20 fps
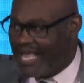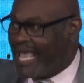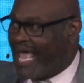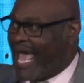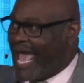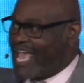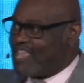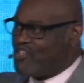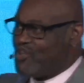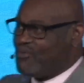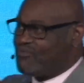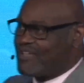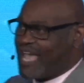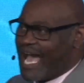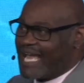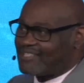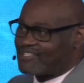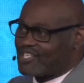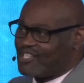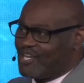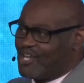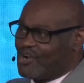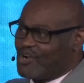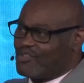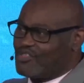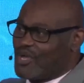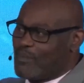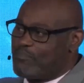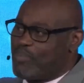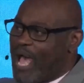and you've got to learn
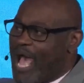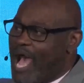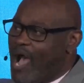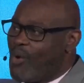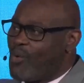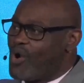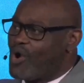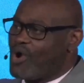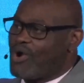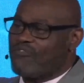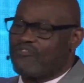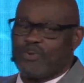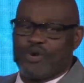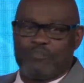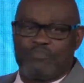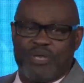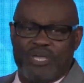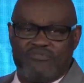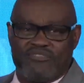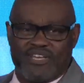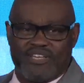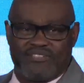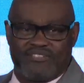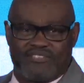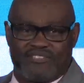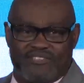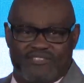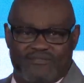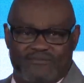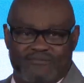the power of your
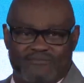pivots.